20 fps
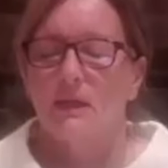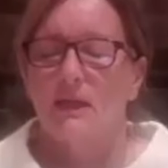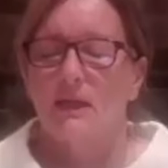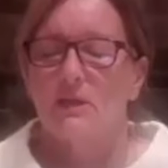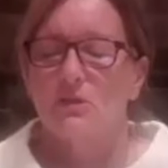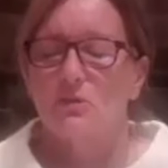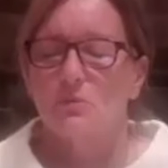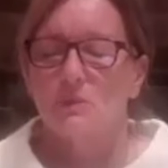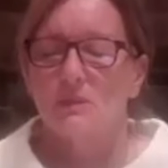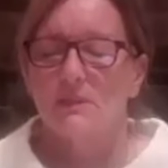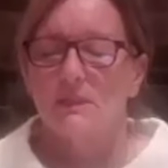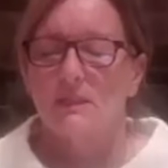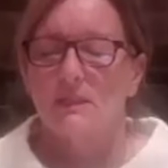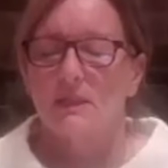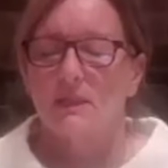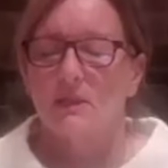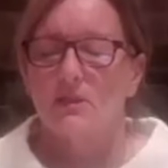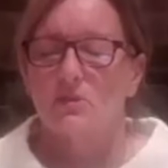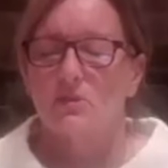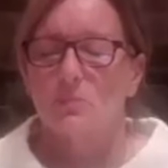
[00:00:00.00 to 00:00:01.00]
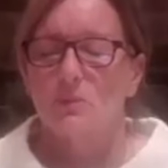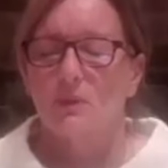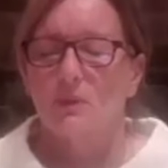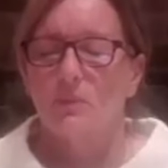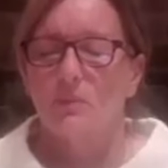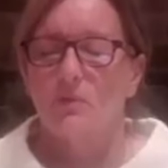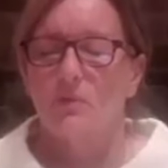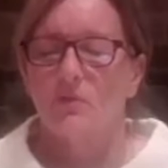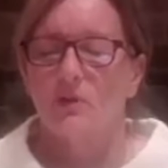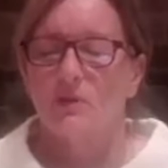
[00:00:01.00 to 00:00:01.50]
As we did last week,
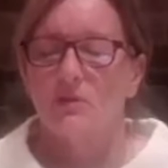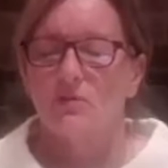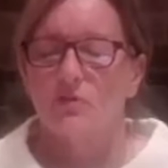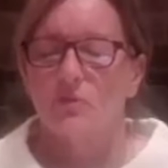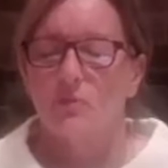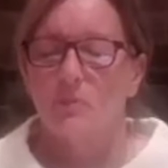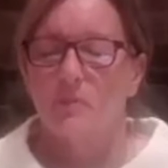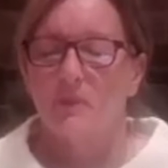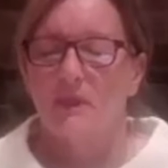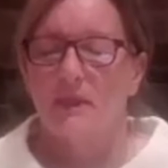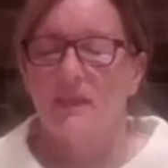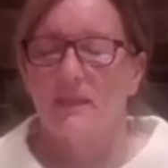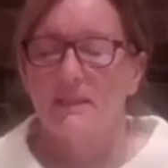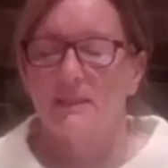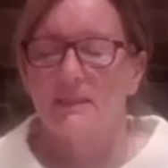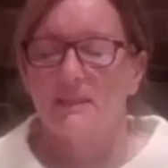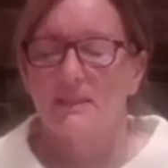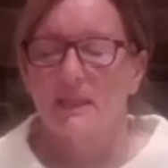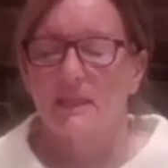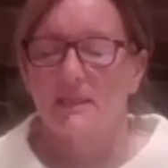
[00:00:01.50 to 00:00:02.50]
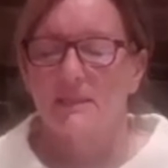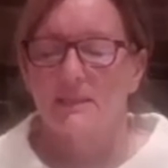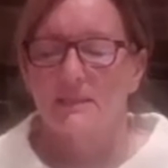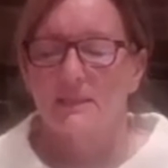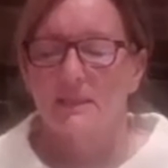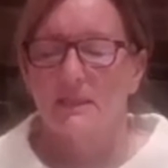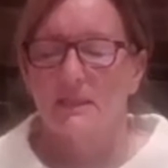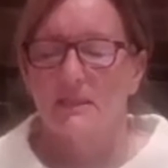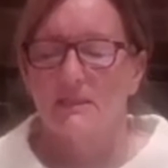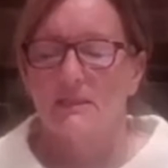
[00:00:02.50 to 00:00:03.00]
we're going to repeat this
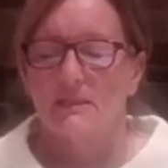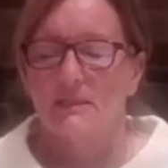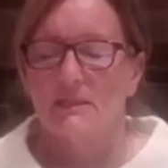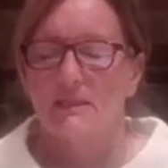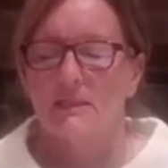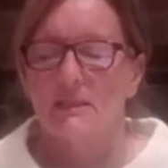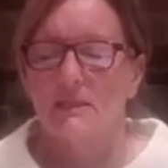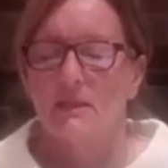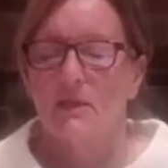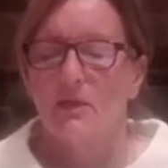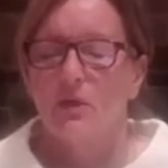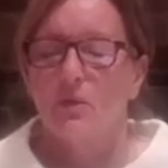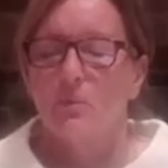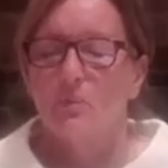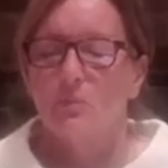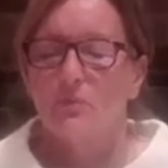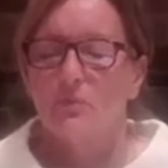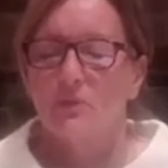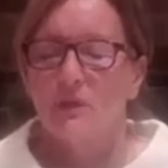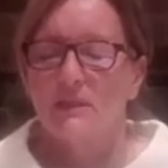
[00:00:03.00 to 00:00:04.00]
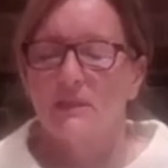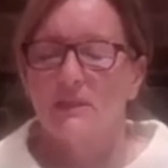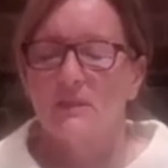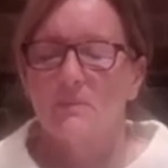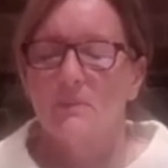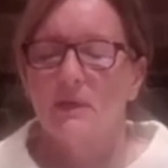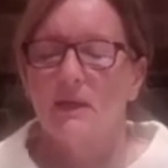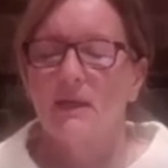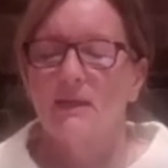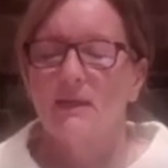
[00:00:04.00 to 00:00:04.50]
exercise. Bring to
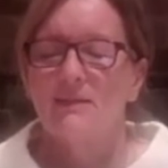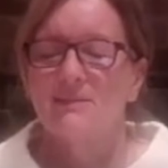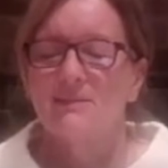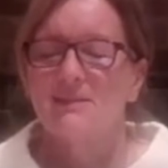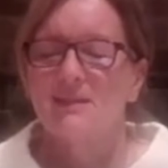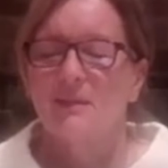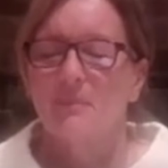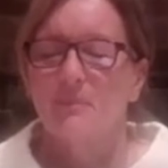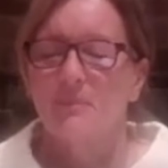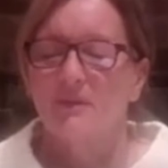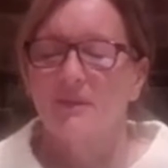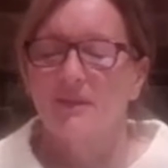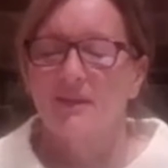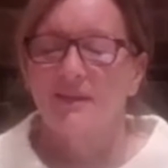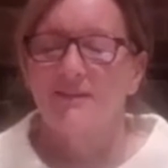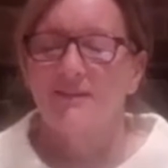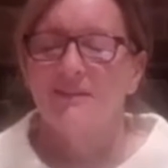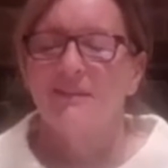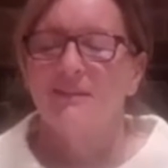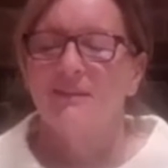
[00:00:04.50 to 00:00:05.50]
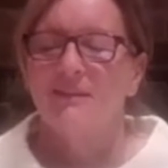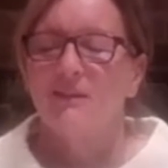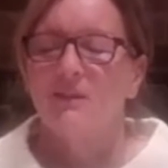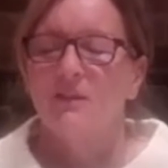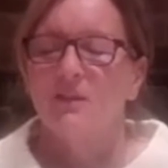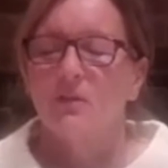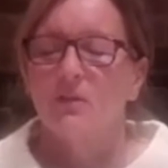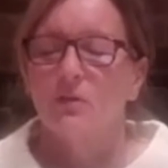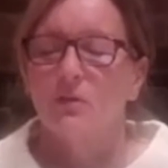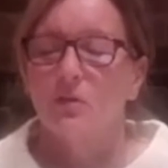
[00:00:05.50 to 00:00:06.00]
mind something,
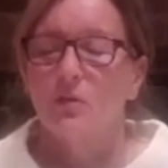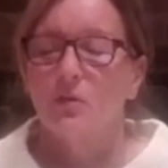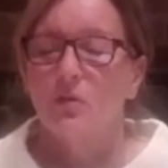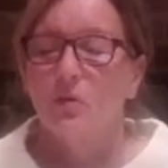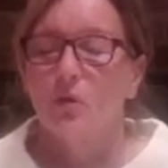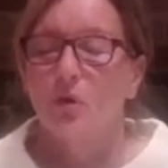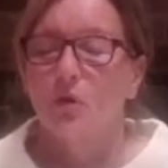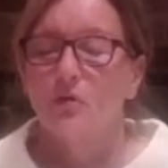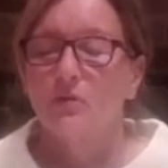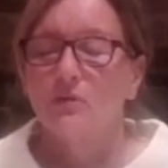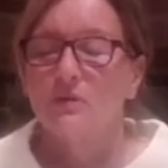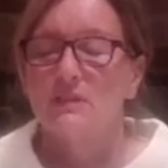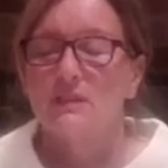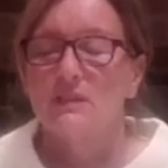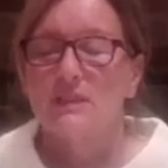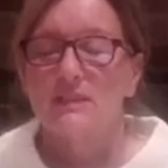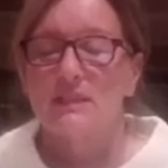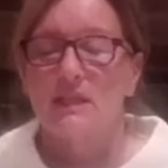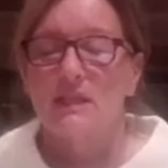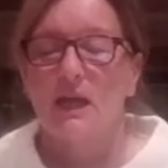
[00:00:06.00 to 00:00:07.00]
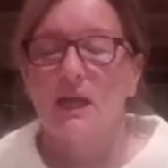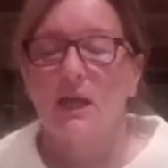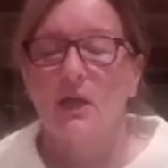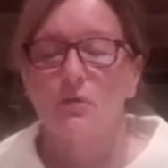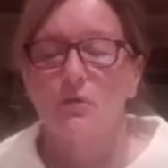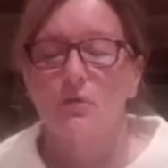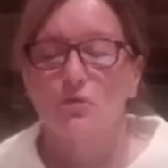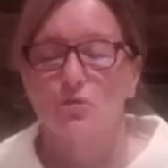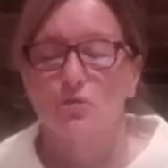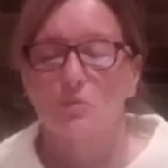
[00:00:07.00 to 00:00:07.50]
not that is
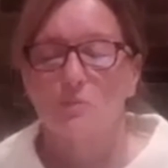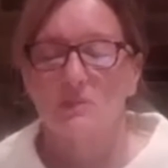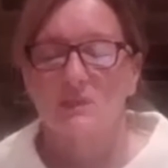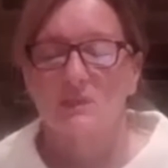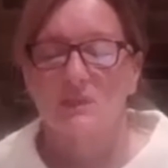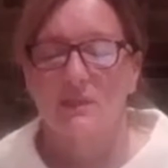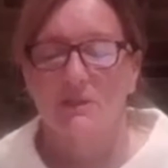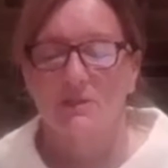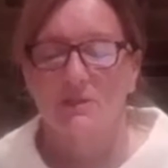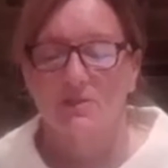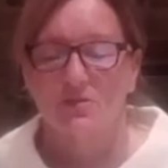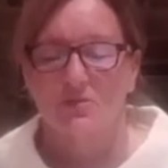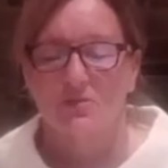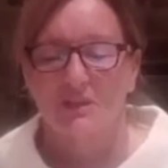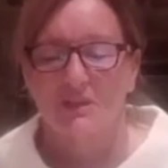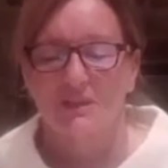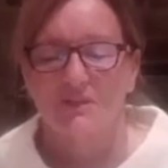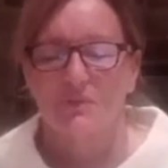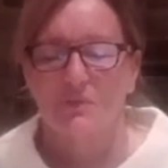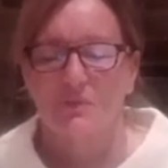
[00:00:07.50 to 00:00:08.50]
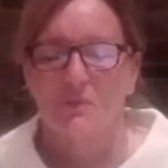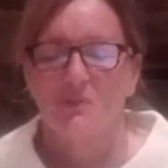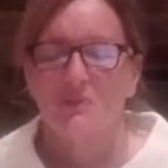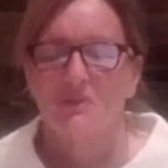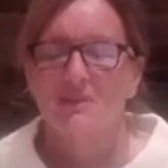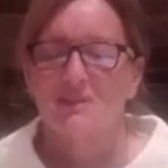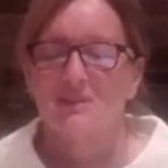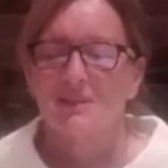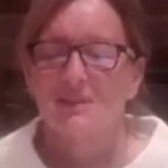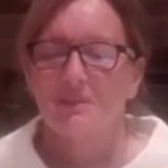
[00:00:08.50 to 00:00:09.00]
100% stressful,
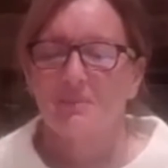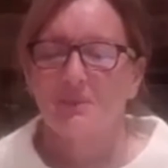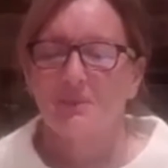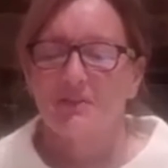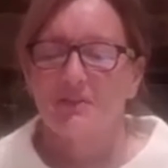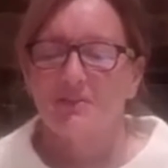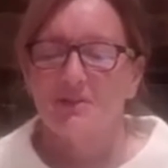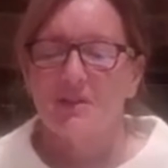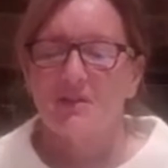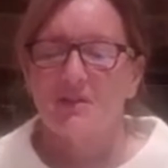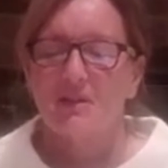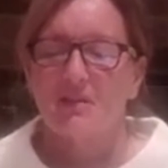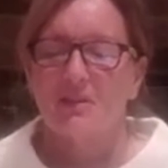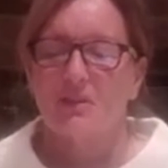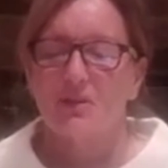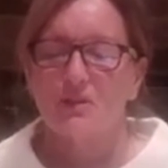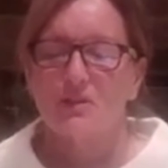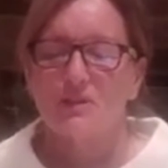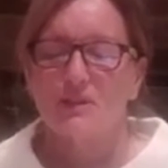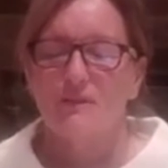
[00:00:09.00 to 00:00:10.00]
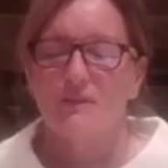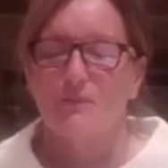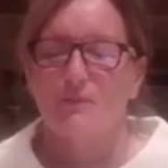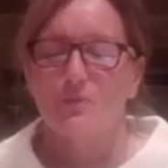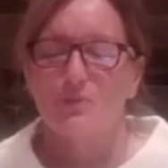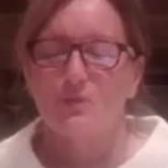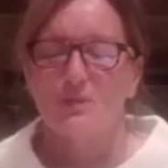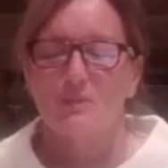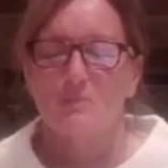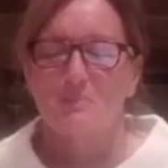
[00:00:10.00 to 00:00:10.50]
something around the
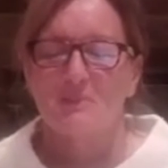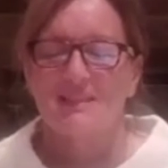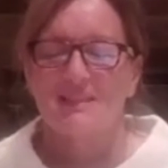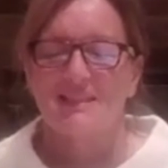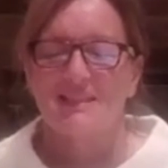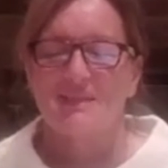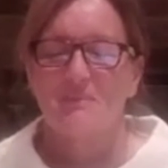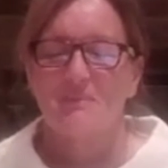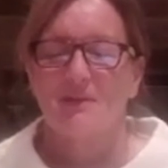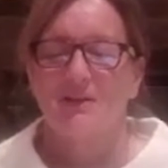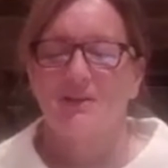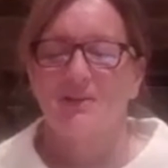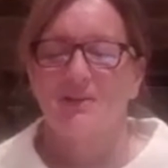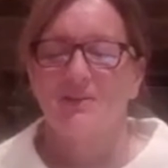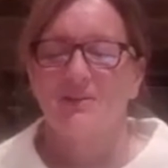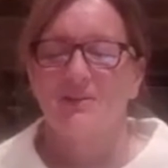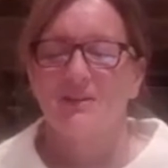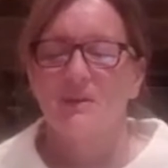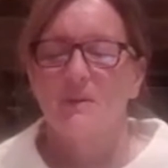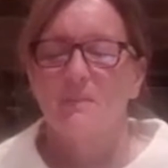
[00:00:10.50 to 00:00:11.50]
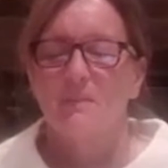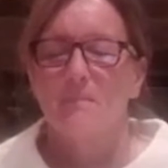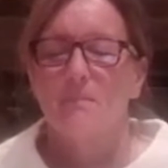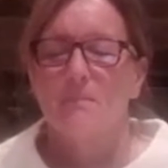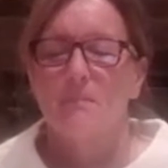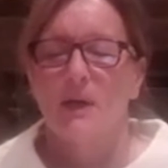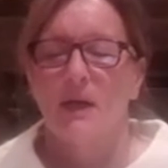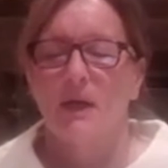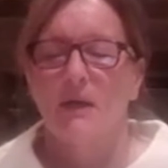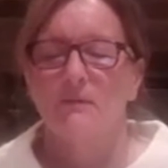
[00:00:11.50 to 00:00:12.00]
30-40% mark,
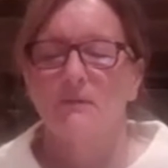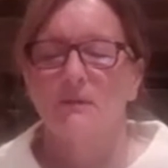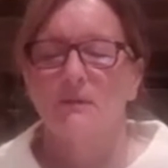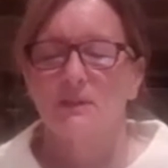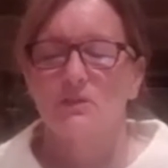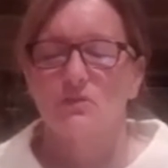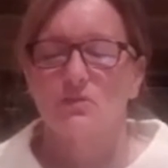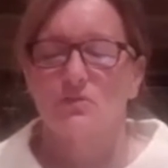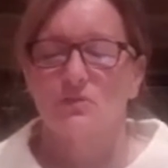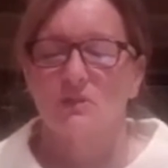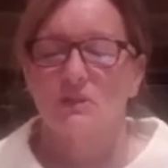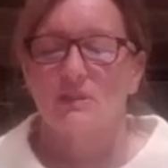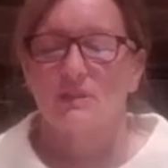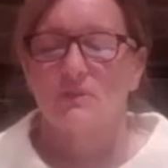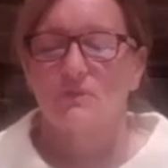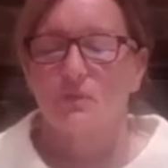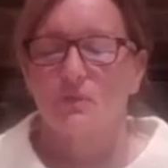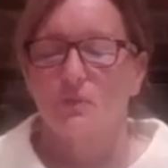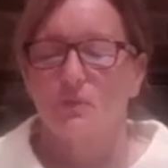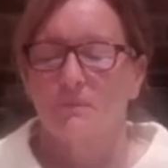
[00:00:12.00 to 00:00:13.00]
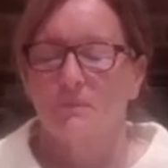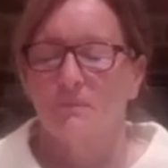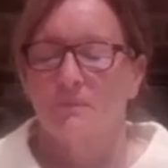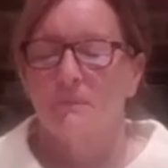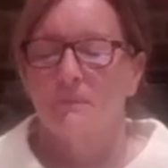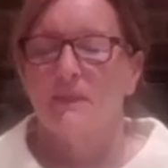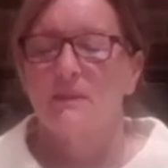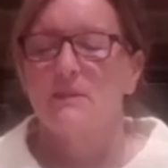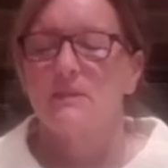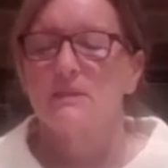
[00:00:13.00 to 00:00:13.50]
mildly stressful,
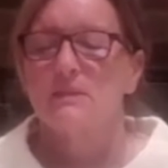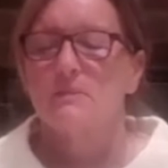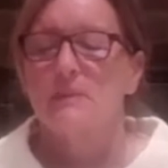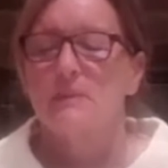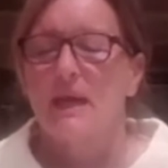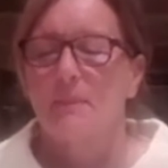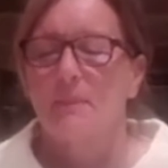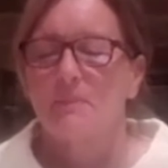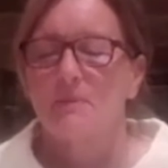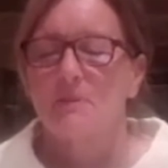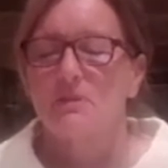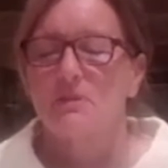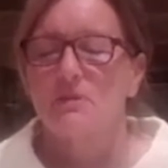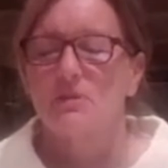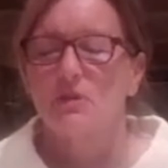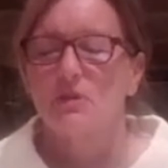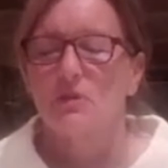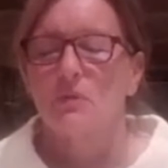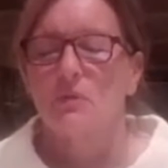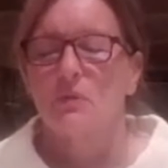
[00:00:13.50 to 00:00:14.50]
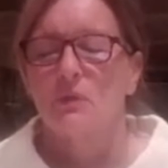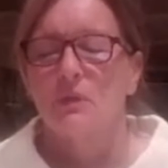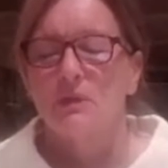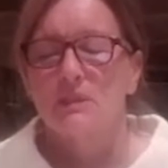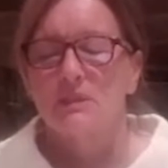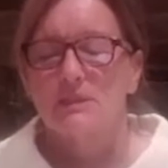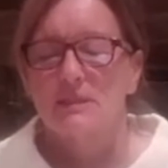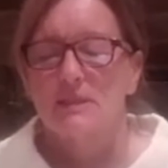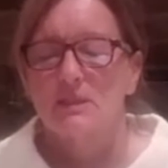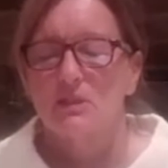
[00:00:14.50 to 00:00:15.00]
that has happened to you
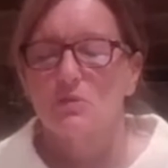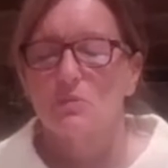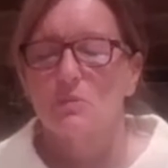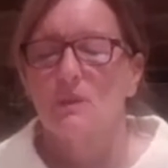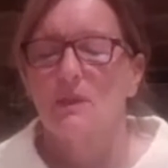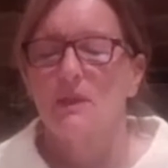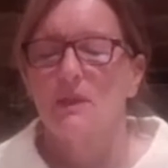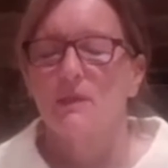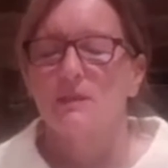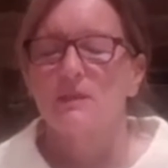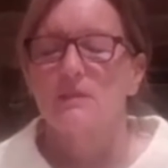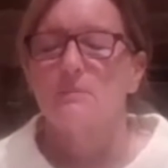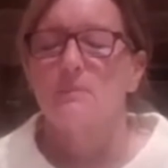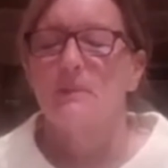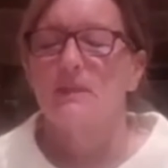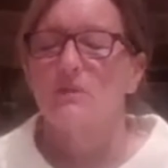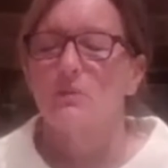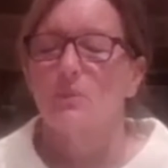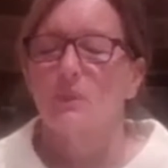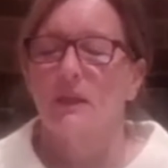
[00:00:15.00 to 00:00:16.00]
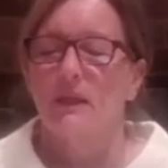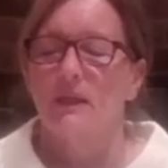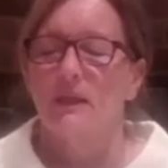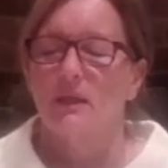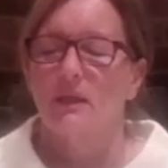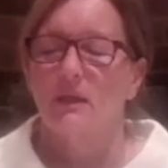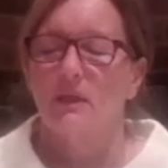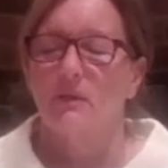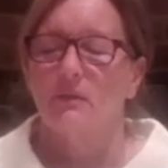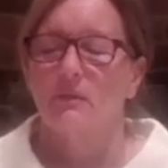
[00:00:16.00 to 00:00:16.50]
since we last met a week
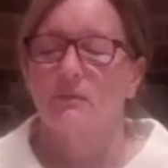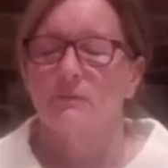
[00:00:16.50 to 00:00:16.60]
ago.